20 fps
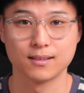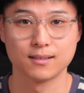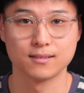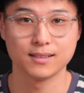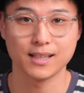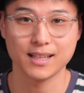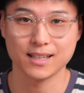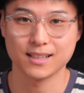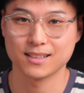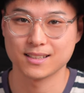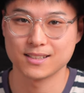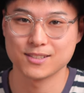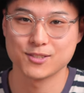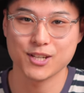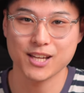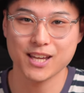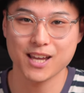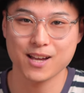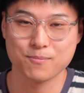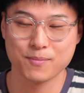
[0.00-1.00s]
Like,
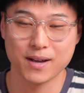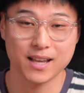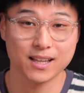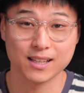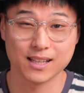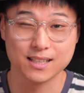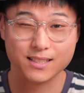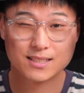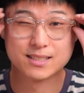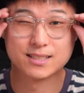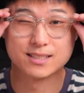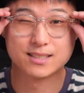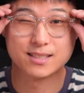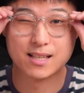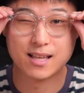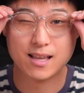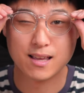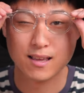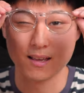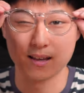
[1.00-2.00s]
check out my glasses.
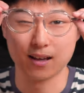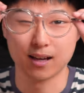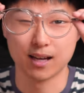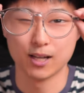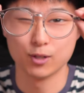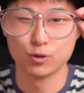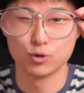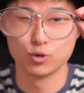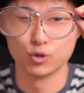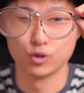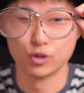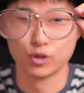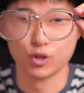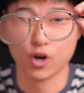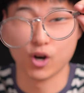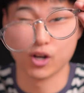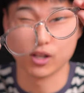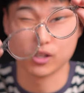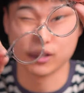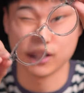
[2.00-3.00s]
I do
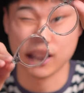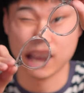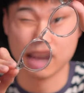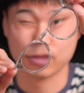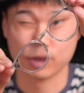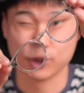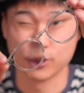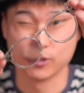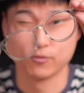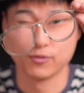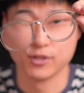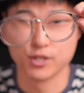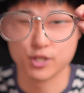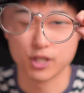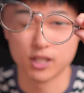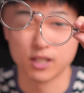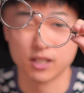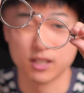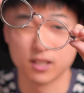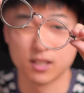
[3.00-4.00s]
not have good
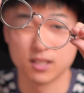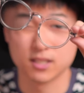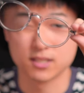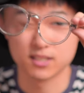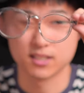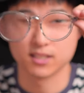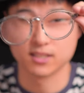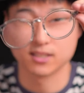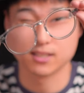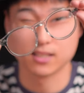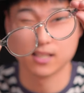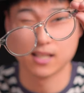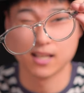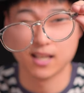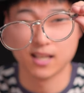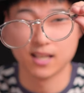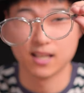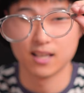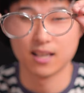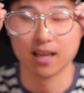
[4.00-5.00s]
vision in the distance.
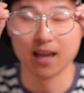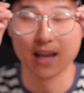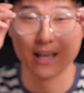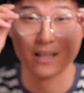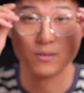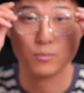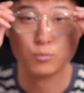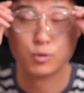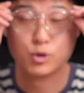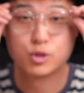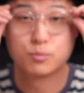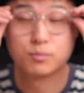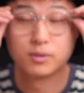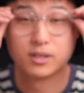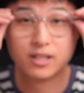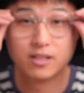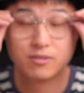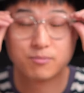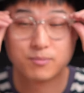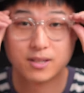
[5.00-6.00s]
And would you
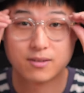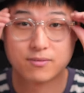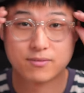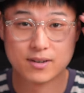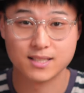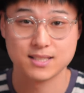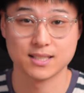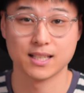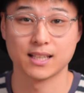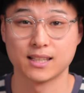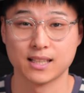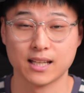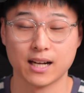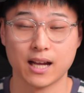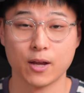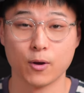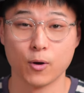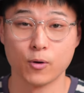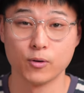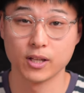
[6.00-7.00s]
believe me if I said that
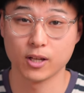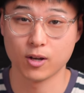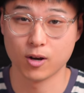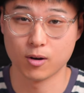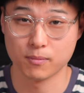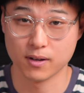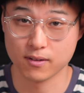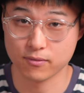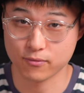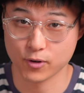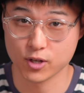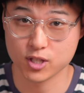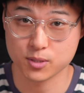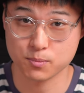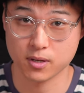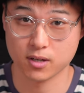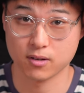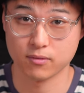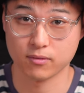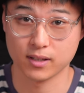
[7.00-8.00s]
I only got my
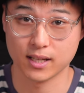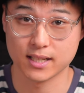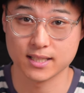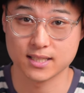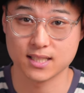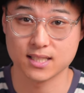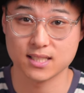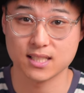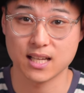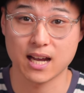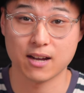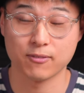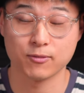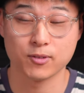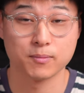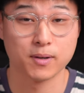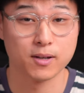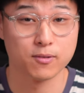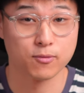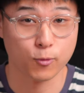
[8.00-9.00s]
first pair of glasses
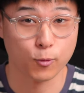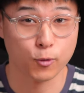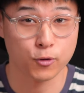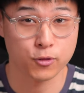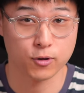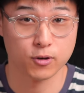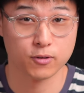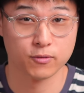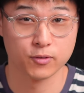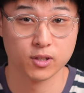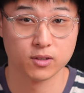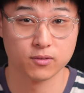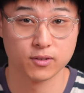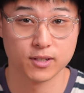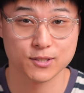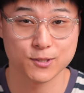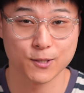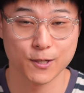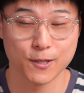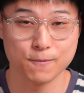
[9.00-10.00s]
after my fourth year of
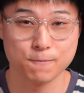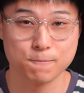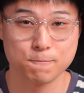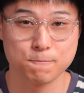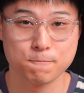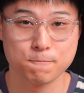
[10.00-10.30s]
university?